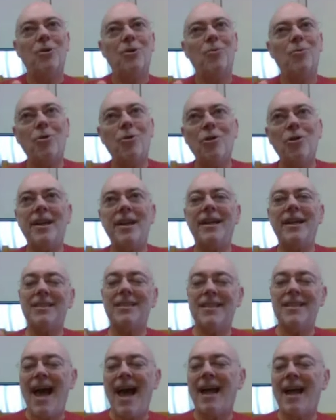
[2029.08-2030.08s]
weren't
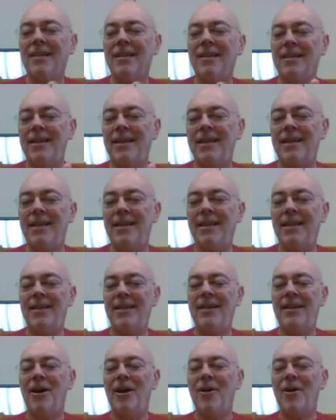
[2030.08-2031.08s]

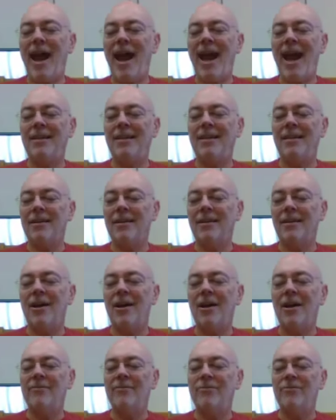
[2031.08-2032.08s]
exactly, hand in
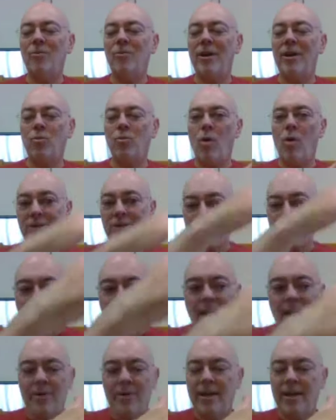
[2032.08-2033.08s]
glove with what was
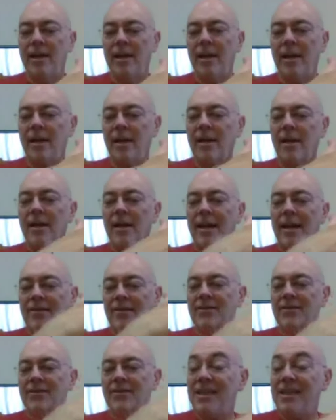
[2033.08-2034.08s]
happening in
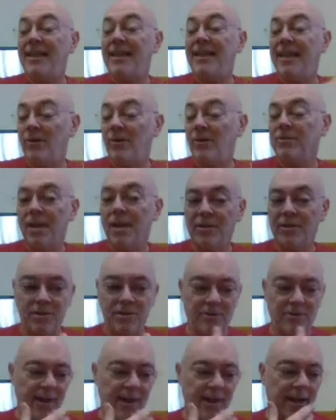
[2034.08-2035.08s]
the scene that he was
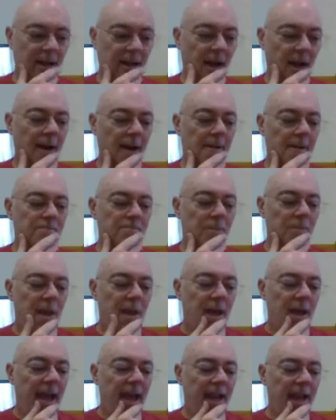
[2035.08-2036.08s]
illustrating. And
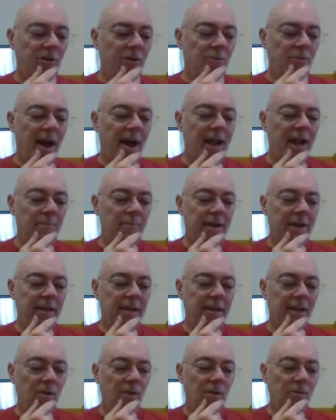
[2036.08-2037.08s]
they reminded me
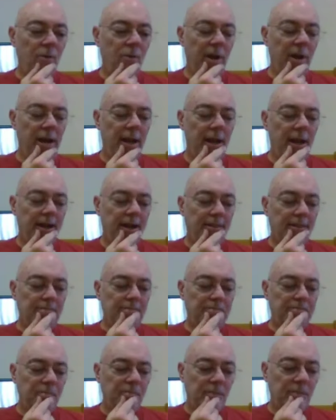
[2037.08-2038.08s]
that when
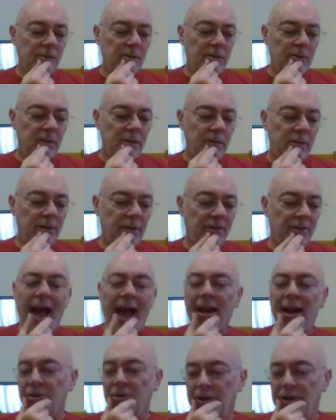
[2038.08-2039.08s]

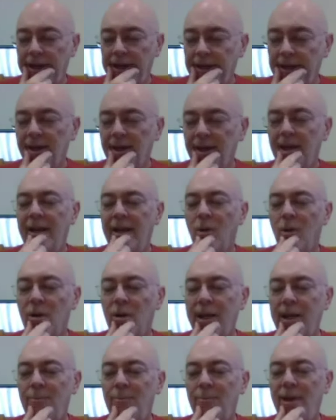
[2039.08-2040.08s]
Thackeray,
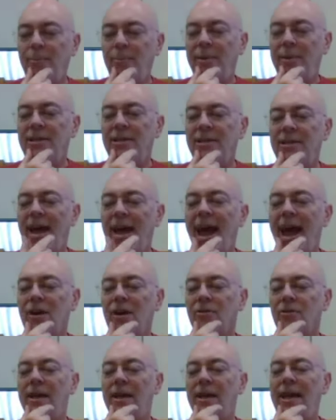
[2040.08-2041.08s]
William Makepeace
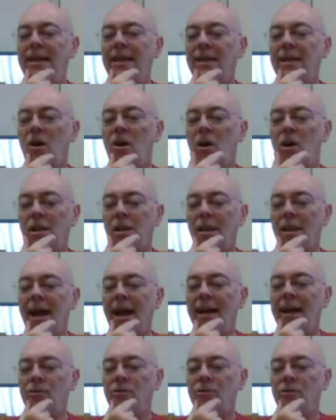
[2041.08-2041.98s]
Thackeray, he did all the line